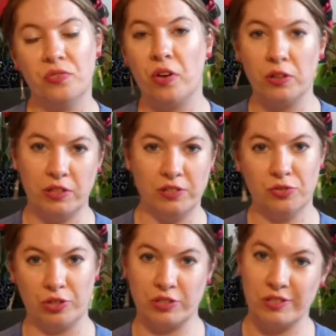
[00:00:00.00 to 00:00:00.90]
just follow the
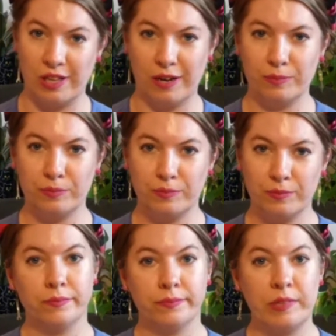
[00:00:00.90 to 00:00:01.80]
instructions there.
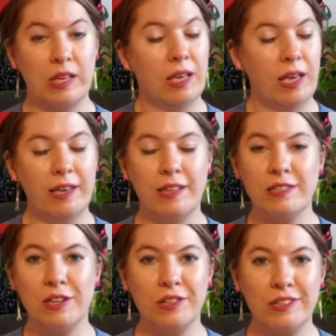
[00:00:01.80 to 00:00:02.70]
And
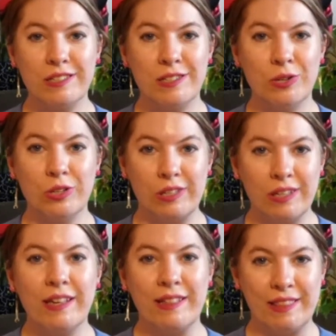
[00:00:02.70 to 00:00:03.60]
that's all there is to it.
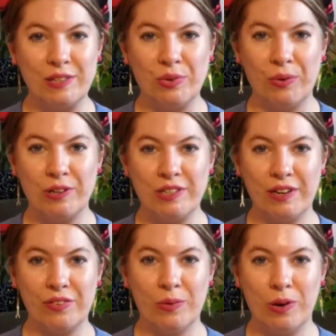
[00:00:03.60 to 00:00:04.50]
Thanks for watching
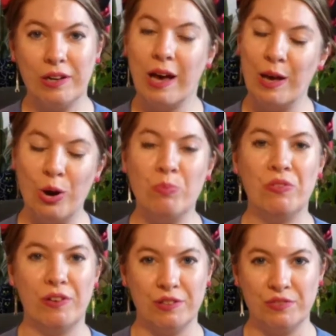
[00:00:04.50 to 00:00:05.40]
everyone, I hope
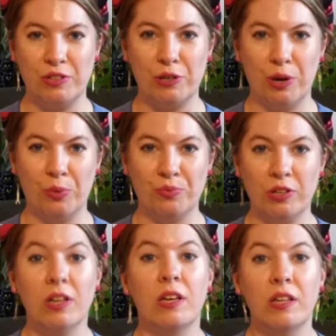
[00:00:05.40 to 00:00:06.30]
you found this video
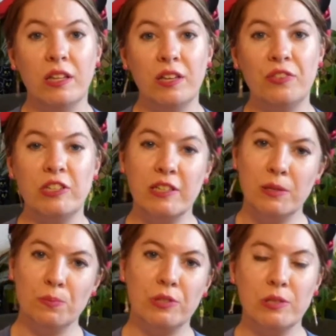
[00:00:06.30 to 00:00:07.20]
helpful. If you did,
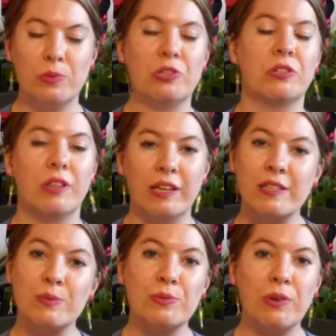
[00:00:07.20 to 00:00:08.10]
please be sure to like
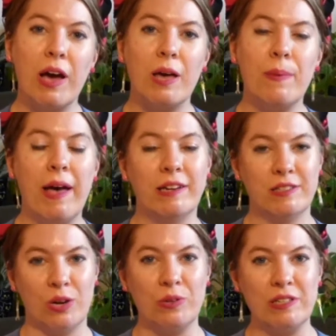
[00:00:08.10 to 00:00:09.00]
and subscribe, and
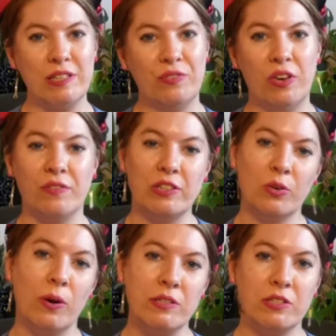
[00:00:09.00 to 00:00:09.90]
as always, if you have any
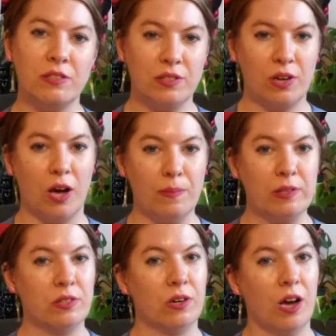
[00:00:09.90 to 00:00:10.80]
questions,
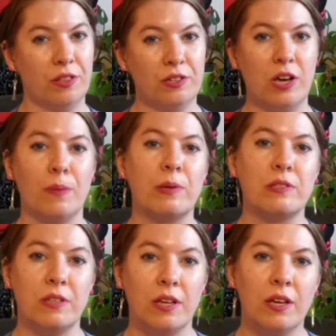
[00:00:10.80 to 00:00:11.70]
comments, or other
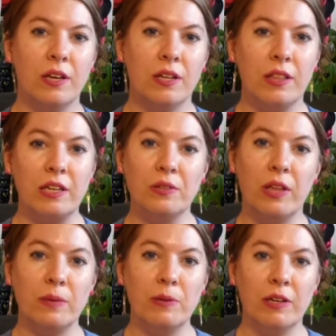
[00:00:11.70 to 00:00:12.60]
topics that you'd
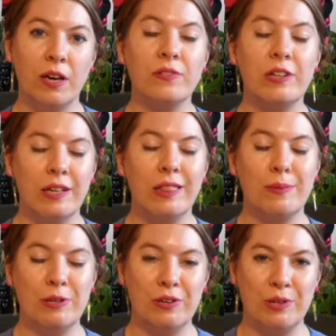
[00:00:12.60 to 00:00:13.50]
like me to cover,
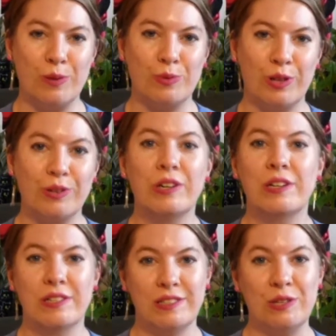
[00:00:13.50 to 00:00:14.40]
let me know down below.
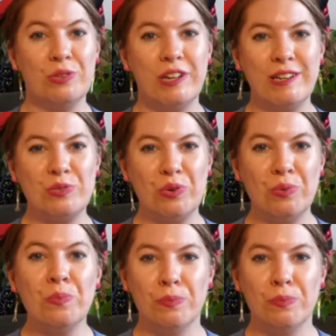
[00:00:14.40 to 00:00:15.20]
See you in the next one,